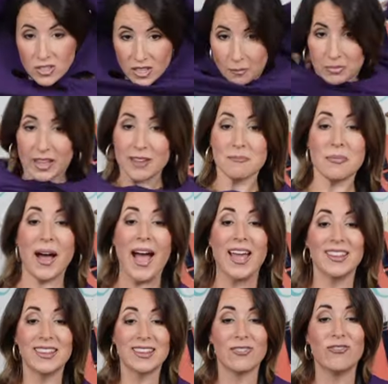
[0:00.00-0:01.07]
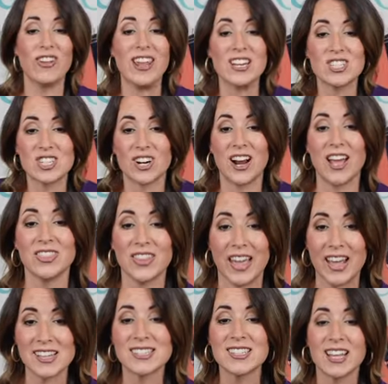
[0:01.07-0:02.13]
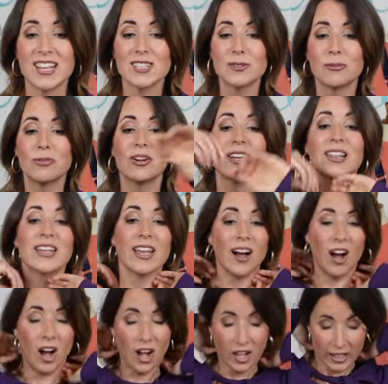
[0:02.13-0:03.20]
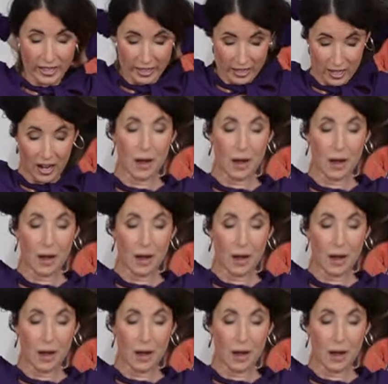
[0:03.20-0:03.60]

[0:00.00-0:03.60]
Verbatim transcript: something but the feature on this is really all here